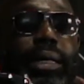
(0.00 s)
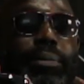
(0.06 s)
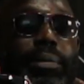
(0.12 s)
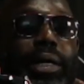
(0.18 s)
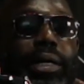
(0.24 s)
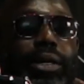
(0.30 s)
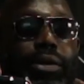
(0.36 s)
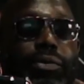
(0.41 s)

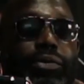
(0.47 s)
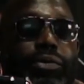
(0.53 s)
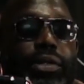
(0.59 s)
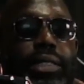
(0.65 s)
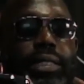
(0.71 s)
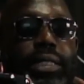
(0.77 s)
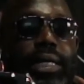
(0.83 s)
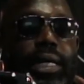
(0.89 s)
my
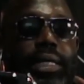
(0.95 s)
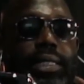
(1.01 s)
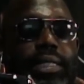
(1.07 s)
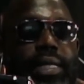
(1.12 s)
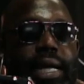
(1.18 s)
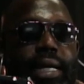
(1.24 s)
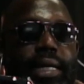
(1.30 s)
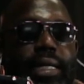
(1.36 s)
girlfriend's
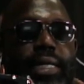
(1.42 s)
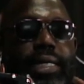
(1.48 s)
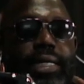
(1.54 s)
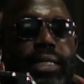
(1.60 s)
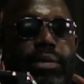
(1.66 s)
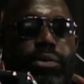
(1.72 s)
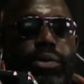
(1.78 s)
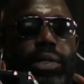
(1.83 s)
Stan
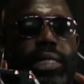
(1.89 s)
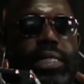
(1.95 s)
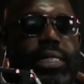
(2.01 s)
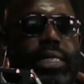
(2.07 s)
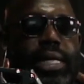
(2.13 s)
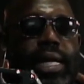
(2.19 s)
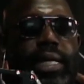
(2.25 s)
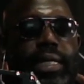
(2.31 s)
Lee's
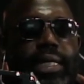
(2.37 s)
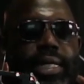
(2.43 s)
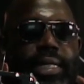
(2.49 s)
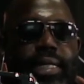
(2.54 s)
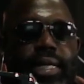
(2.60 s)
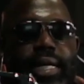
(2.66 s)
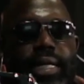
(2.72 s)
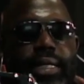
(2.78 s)
was Stan
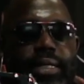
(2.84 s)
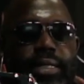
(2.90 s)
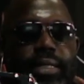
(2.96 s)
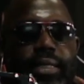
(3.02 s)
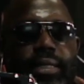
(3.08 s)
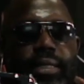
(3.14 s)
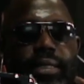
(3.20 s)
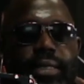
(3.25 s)
Lee's handler.
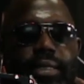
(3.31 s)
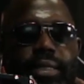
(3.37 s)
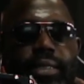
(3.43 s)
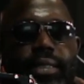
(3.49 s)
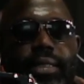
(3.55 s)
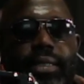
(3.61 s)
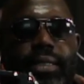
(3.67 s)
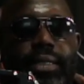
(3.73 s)

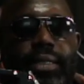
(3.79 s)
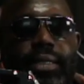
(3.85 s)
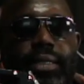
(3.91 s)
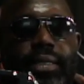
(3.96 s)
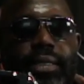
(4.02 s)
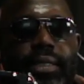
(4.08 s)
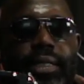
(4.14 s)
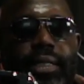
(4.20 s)

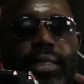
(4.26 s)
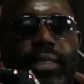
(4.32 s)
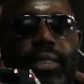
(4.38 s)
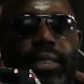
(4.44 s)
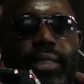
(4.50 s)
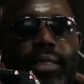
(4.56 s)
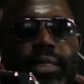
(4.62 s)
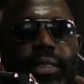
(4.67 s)
Oh
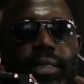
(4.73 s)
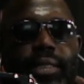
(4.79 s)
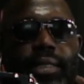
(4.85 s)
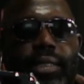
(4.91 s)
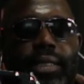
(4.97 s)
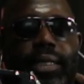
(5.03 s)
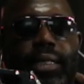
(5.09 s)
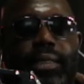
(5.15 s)
shit.
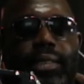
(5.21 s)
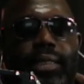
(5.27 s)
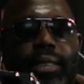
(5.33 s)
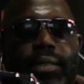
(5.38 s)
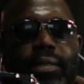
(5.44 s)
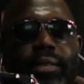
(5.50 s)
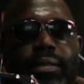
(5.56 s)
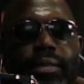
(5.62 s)

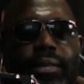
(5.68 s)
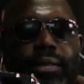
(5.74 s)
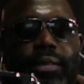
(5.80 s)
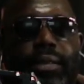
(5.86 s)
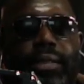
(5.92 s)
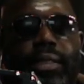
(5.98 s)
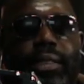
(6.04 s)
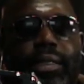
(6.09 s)
So,
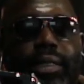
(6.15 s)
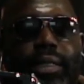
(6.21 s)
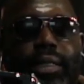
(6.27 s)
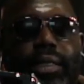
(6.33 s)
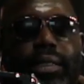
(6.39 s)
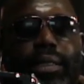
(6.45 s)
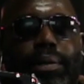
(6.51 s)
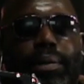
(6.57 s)

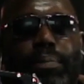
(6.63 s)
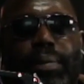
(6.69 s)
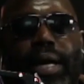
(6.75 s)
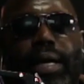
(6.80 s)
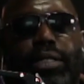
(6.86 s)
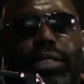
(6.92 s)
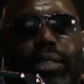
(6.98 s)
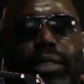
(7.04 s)

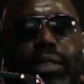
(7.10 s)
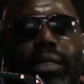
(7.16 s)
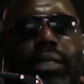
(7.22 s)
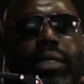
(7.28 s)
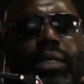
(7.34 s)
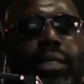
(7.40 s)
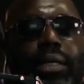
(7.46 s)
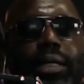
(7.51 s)
imagine
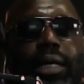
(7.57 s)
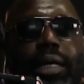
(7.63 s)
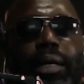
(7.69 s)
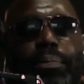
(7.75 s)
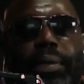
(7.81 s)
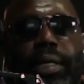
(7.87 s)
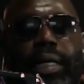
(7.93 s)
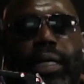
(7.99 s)

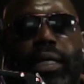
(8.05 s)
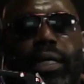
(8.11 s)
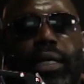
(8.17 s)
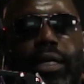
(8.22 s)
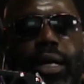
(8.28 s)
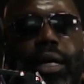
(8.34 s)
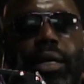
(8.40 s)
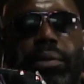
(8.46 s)
uh, being in
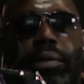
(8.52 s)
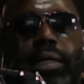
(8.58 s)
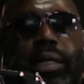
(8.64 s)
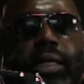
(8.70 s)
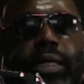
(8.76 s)
the car with